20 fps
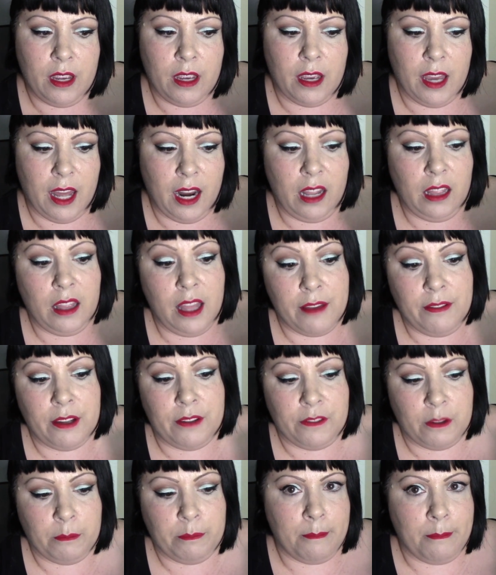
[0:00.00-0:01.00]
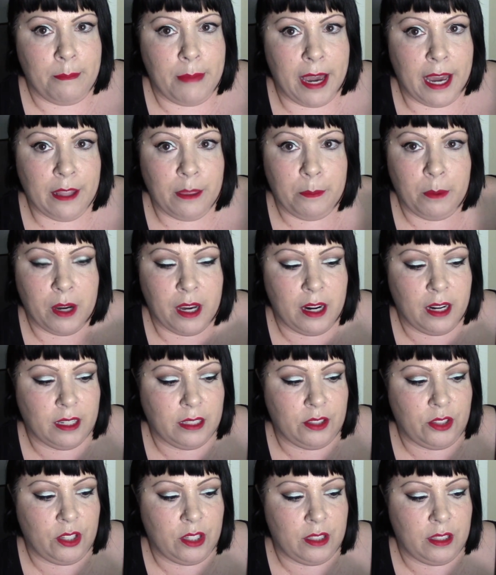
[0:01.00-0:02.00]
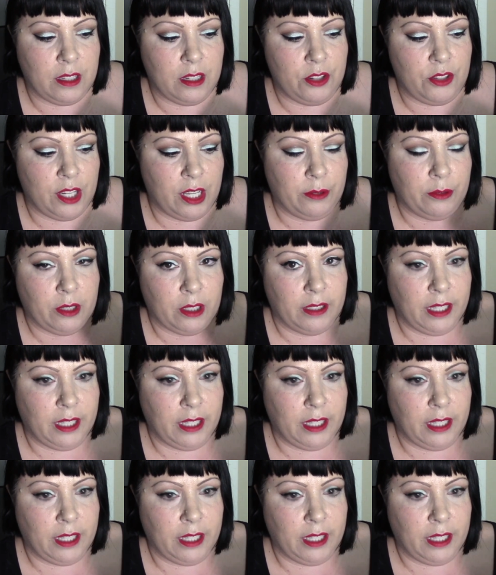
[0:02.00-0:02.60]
and I love it for bath products just in general.